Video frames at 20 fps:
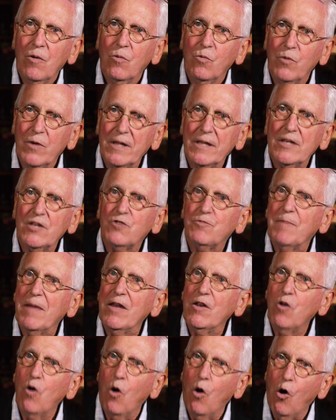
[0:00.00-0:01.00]
really
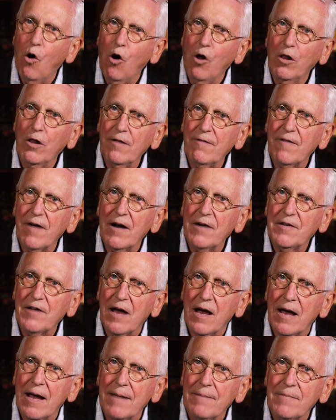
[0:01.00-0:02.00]
spend all of our
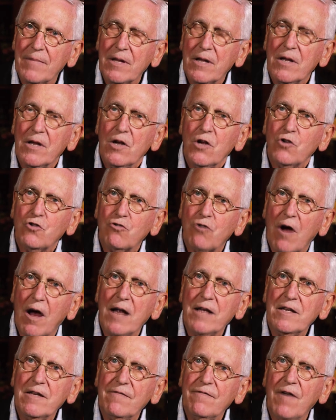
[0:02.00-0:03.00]
time
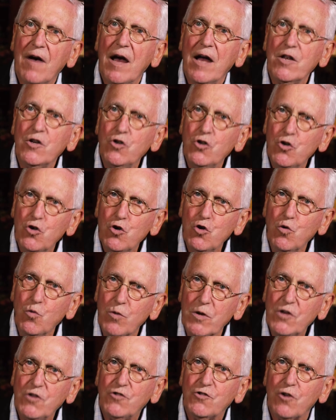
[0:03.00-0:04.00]
trying to find new
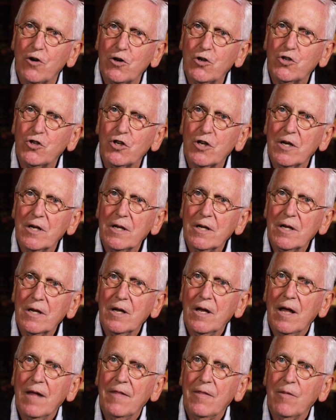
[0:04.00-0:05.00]
research
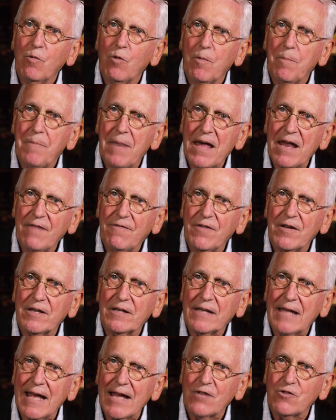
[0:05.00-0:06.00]
that will benefit
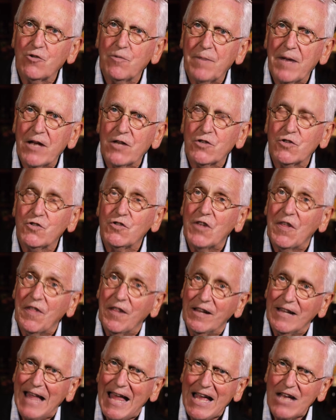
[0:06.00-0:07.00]
cancer patients. In the
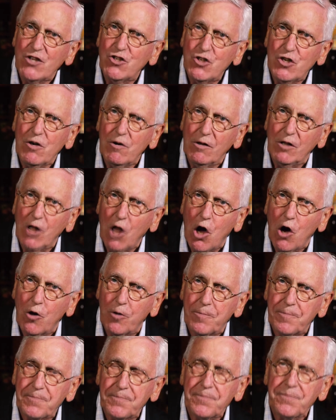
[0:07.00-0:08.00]
last year
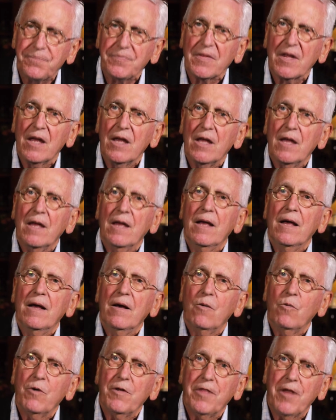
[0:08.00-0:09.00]
alone,
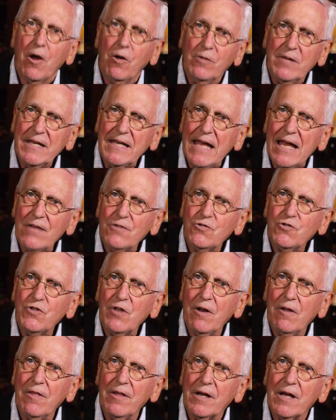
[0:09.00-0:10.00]
we're the only cancer
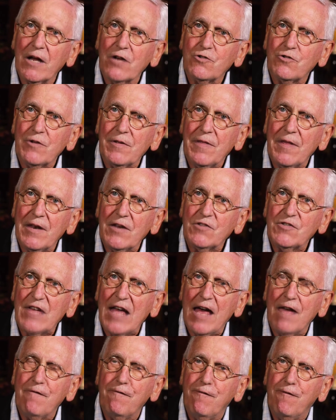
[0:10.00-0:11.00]
center in the country that has
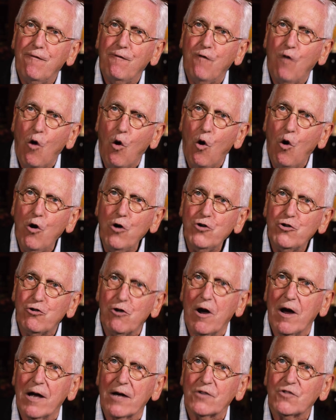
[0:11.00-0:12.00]
had four
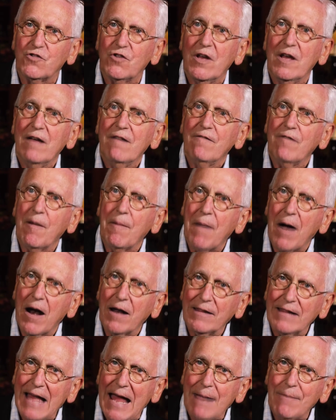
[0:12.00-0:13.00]
drugs from our
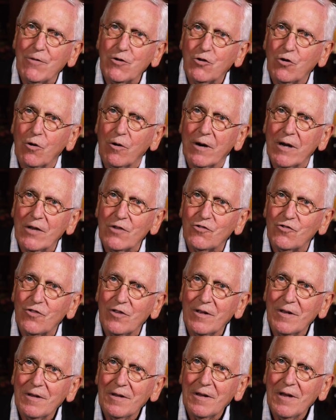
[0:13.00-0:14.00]
laboratories
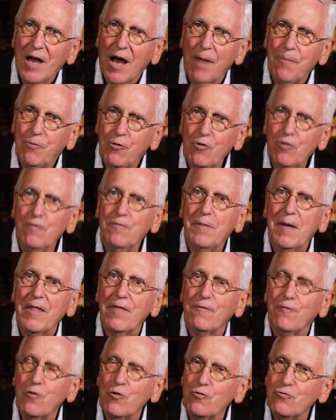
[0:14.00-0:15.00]
approved by
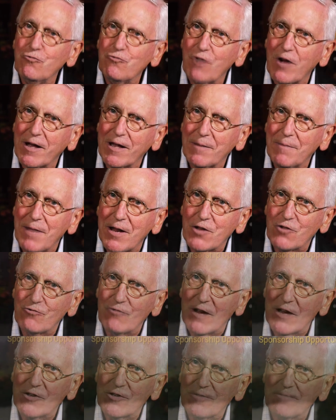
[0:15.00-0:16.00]
the Food and Drug
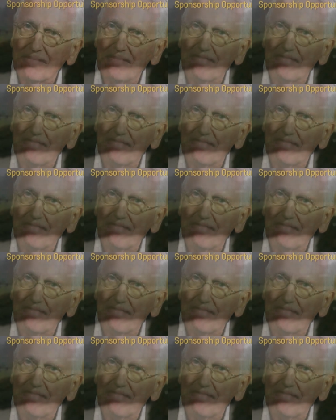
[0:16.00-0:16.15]
Administration.